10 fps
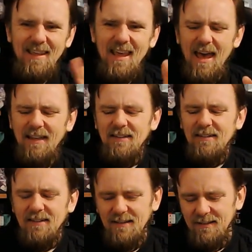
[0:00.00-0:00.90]
yeah,
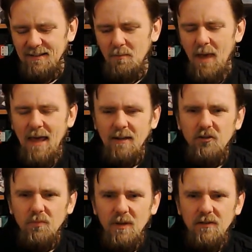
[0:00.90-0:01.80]
this
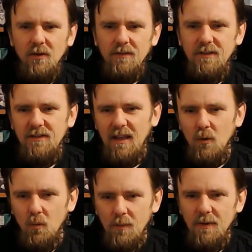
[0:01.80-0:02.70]
management of this
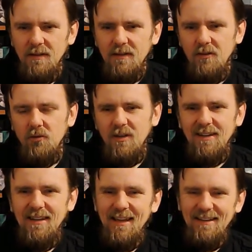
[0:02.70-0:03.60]
equipment that you
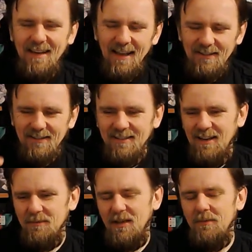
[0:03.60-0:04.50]
can get
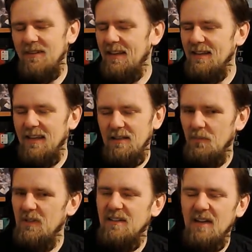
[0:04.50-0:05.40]
sometimes can get a
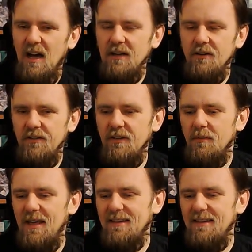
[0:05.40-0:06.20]
bit tiresome,